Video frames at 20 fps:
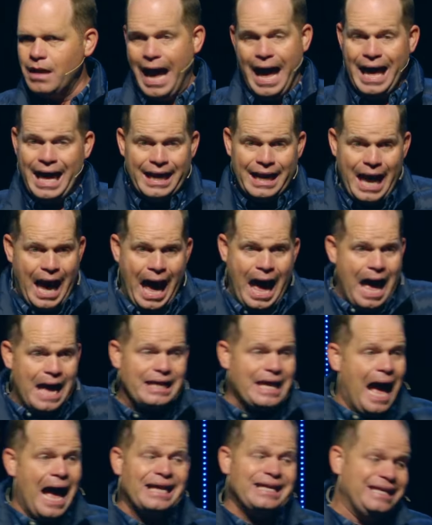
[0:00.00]
I,
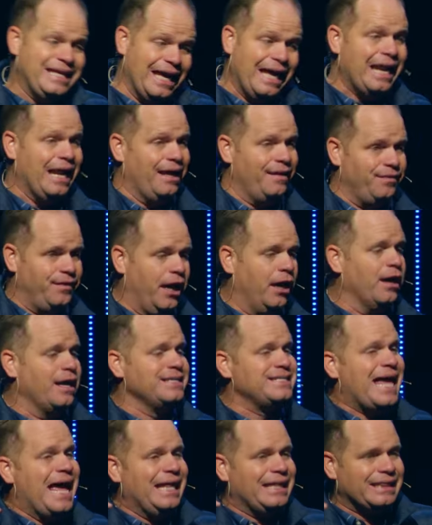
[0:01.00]
I, I, get it. There
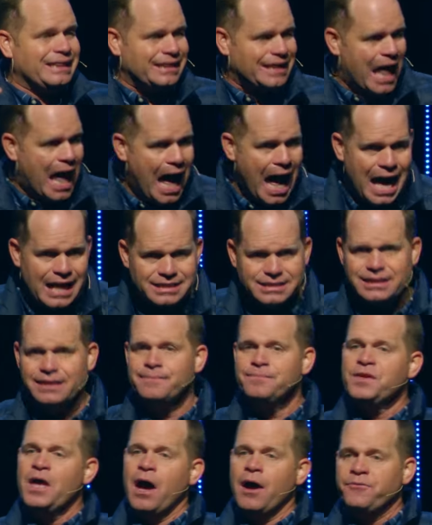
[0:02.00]
is a lot
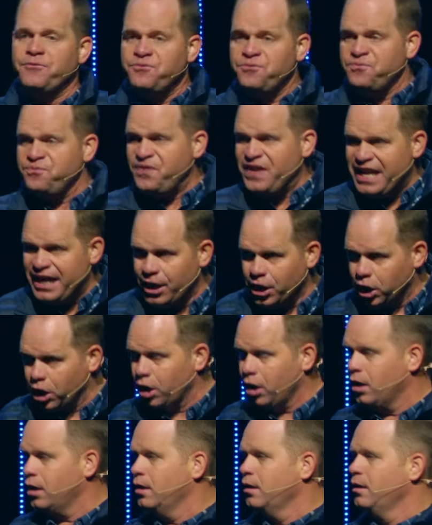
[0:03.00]
of
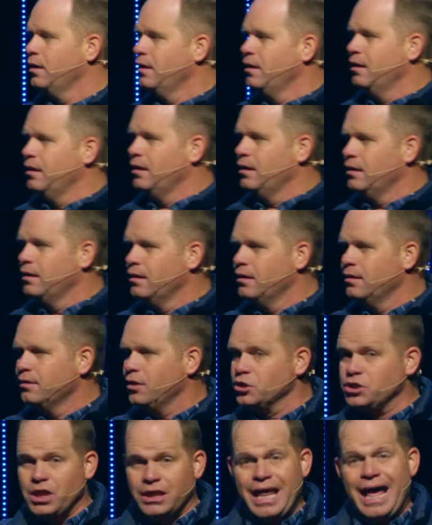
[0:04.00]
fear
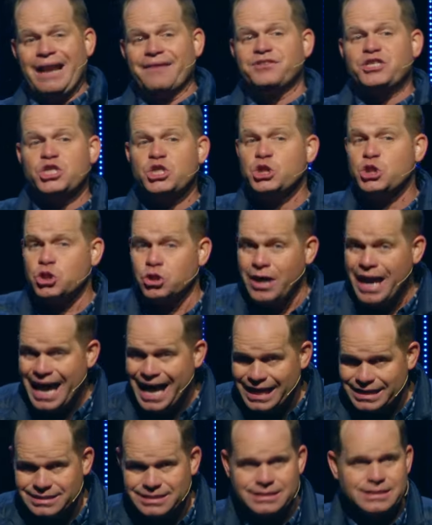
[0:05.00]
there's a lot of
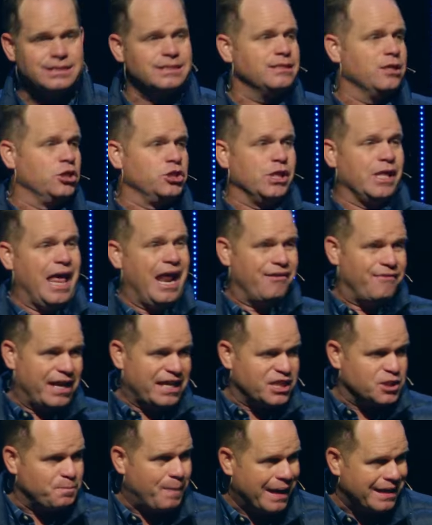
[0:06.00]
stress, there's a lot of
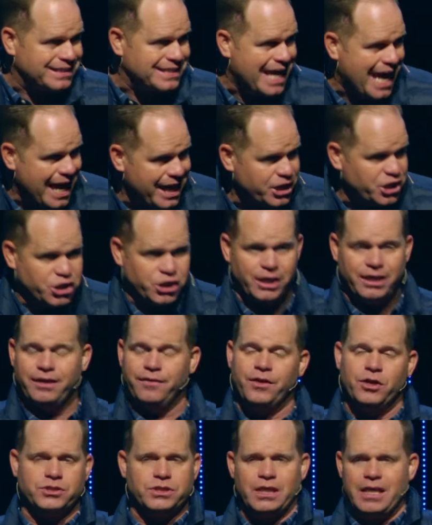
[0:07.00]
expectation,
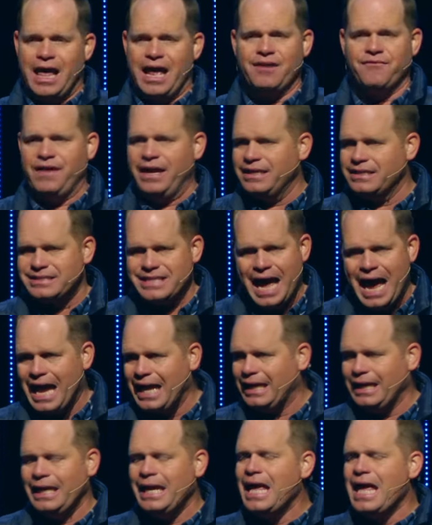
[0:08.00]
and there's a lot of
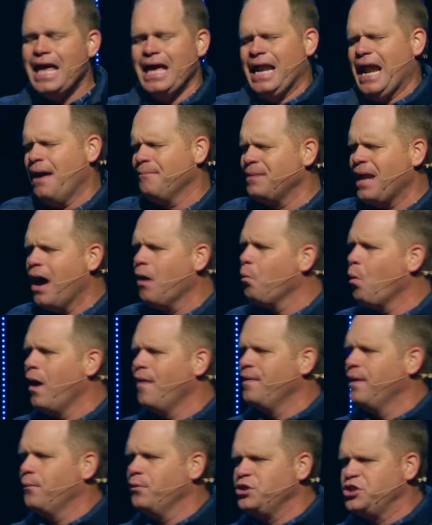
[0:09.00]
anxiety. And I'm not
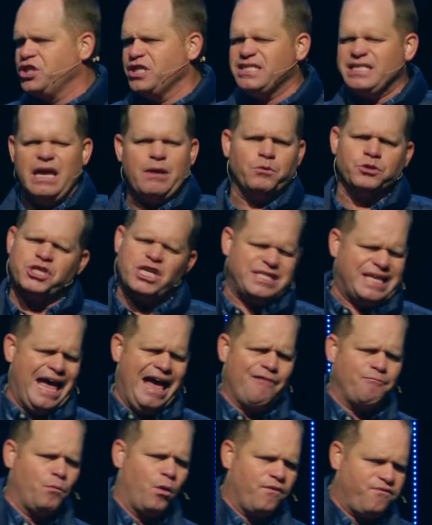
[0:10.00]
one that would just say, well, just
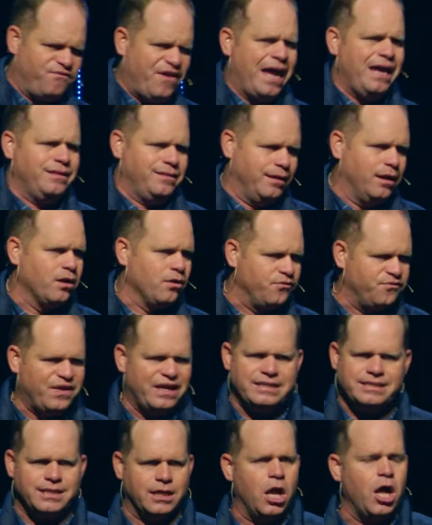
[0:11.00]
have more faith and it'll
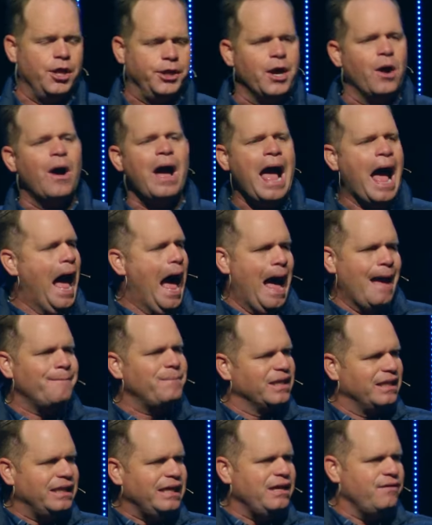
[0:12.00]
fix it all. No, I
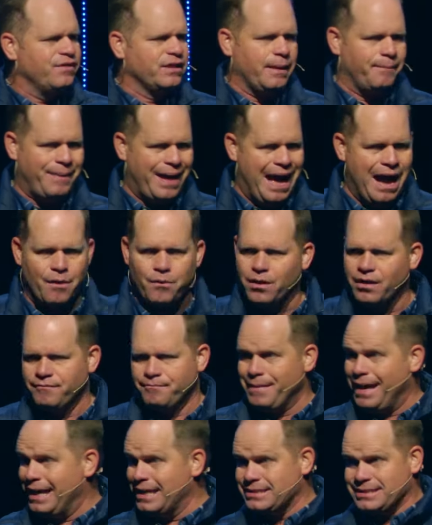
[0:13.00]
believe in the power of
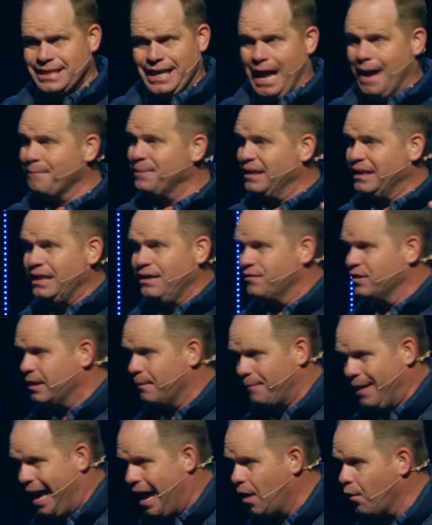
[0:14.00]
medicine. I believe in
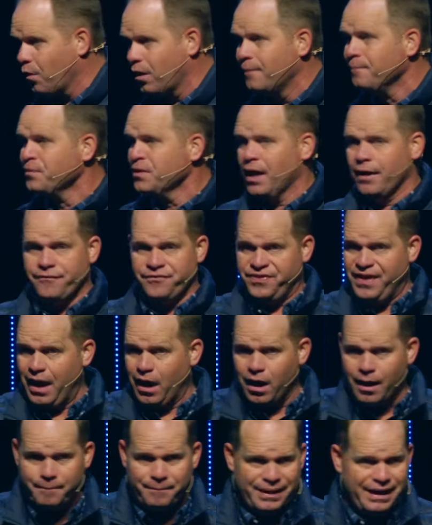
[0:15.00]
the power of
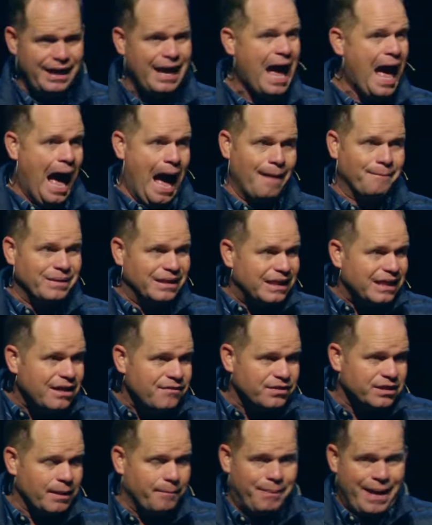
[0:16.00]
therapy. I
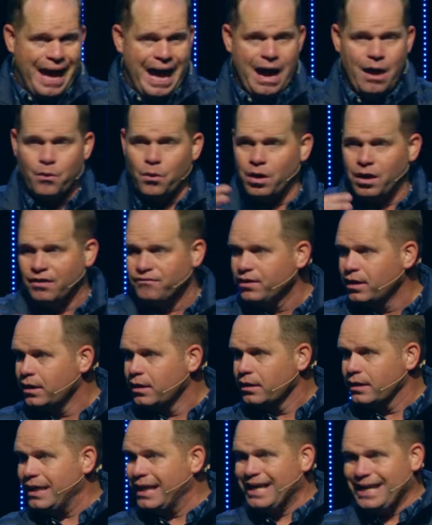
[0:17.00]
believe in the power of
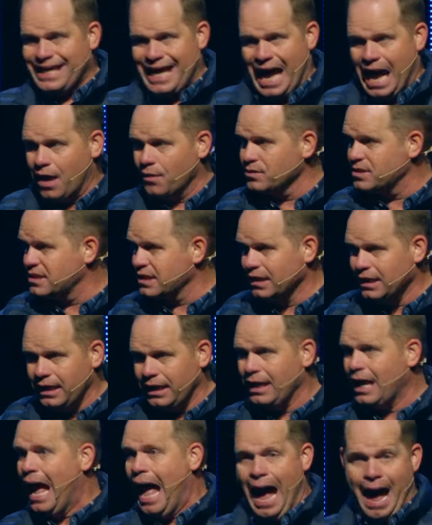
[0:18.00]
getting
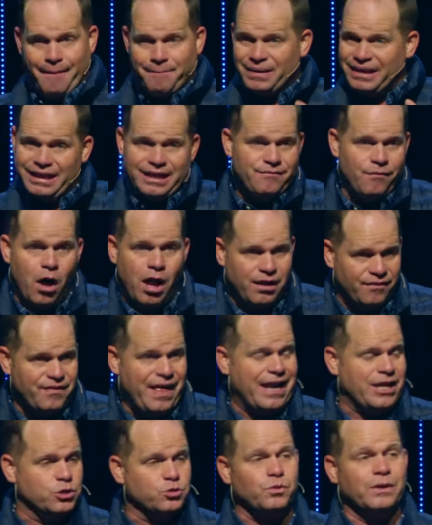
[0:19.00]
counseling. I believe all of
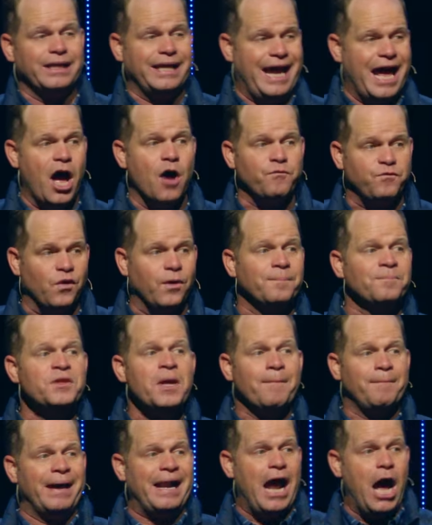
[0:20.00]
that is really helpful.
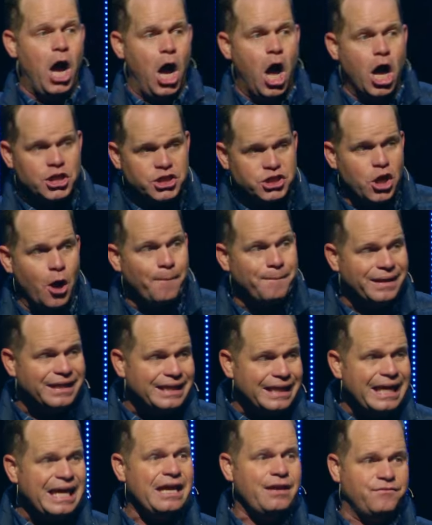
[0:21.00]
But I also
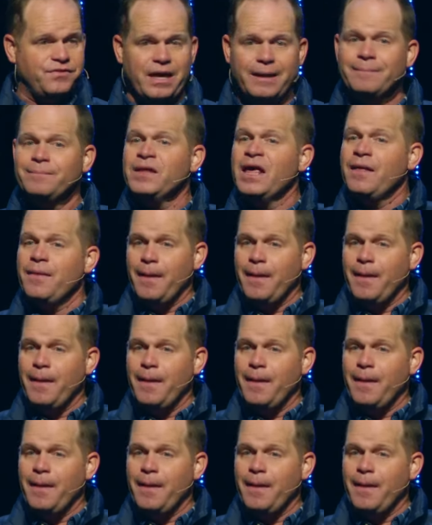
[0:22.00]
believe that